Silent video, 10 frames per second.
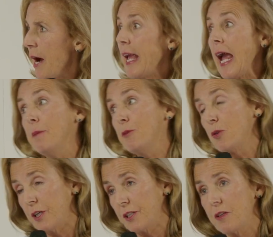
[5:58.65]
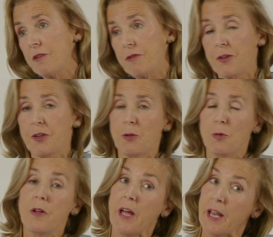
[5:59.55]
came to us
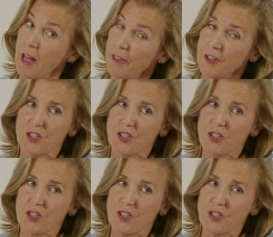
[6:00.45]
through another